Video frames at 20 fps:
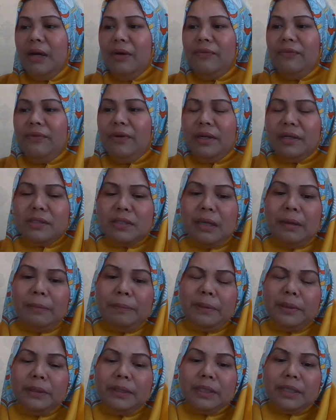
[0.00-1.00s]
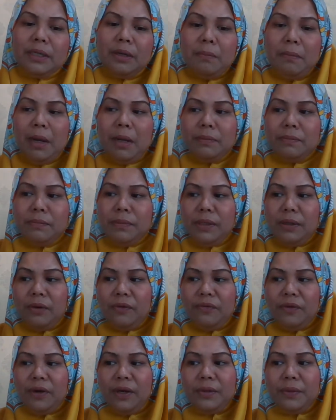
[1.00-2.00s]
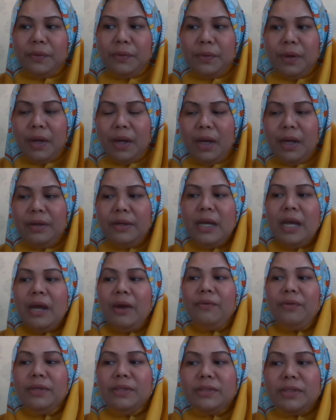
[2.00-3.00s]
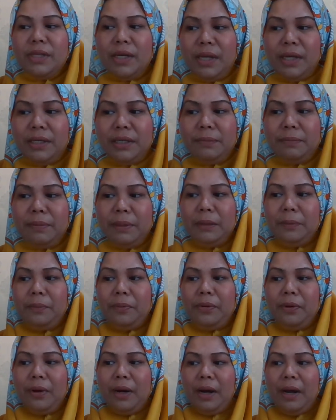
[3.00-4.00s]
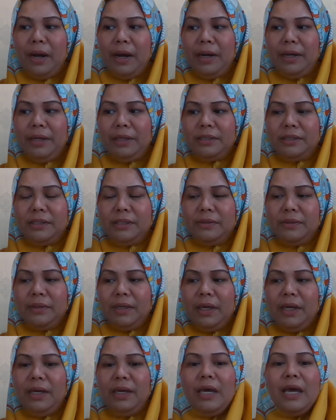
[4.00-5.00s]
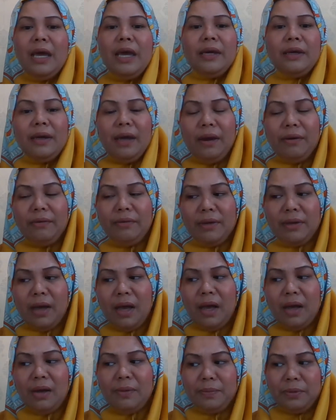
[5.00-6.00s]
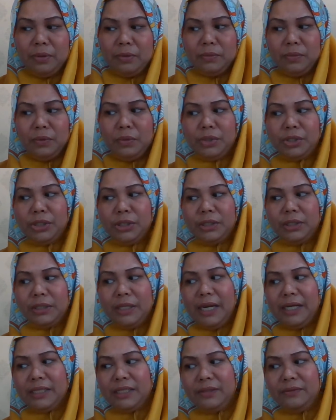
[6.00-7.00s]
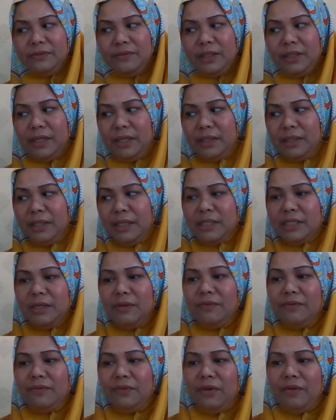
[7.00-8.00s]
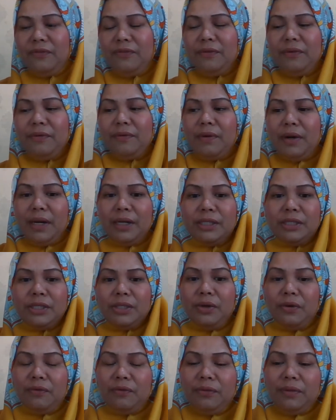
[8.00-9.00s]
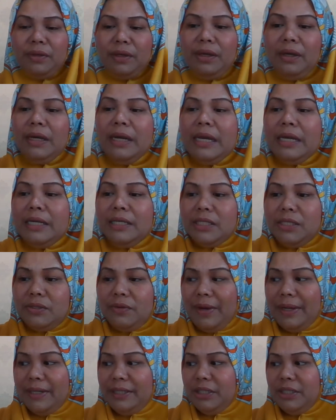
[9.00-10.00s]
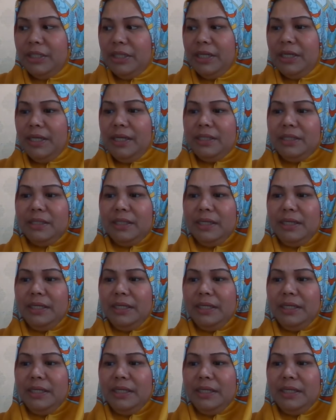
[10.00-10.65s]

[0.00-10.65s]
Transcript: For example, the commandment of Al-Quran, reasonable price, okay, carrying out promotional activity that involve variety of the strategies,